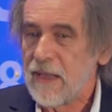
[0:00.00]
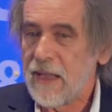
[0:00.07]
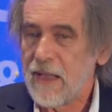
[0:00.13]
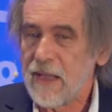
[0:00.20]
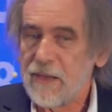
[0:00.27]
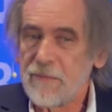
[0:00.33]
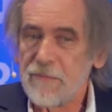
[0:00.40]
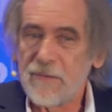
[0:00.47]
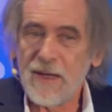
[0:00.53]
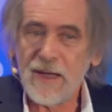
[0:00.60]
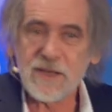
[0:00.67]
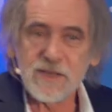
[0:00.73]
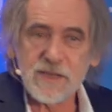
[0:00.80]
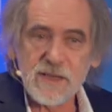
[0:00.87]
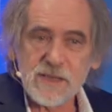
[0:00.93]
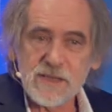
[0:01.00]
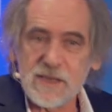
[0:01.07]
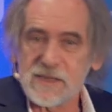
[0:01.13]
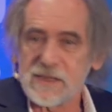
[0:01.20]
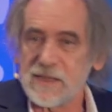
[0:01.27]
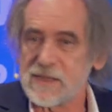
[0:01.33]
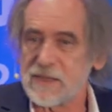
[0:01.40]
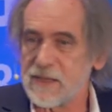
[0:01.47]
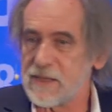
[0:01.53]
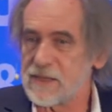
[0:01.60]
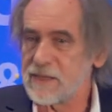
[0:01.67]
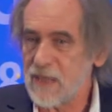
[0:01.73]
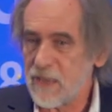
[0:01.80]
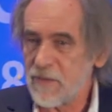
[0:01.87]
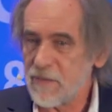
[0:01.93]
And my cheese is that
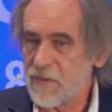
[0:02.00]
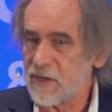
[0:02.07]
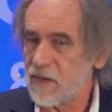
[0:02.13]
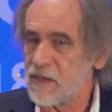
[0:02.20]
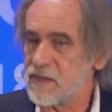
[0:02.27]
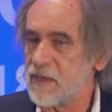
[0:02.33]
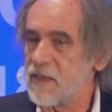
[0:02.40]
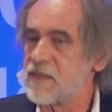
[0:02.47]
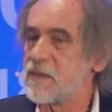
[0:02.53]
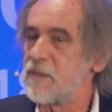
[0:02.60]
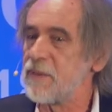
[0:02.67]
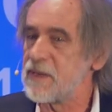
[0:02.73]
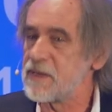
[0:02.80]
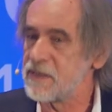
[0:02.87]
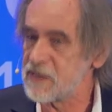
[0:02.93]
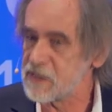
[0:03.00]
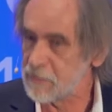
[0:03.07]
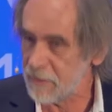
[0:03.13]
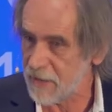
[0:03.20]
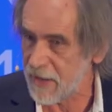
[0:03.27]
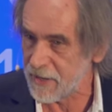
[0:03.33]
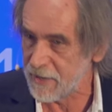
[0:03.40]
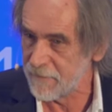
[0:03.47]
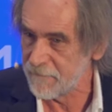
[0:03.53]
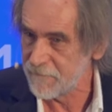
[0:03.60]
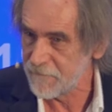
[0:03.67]
it's coming because it's a business plan.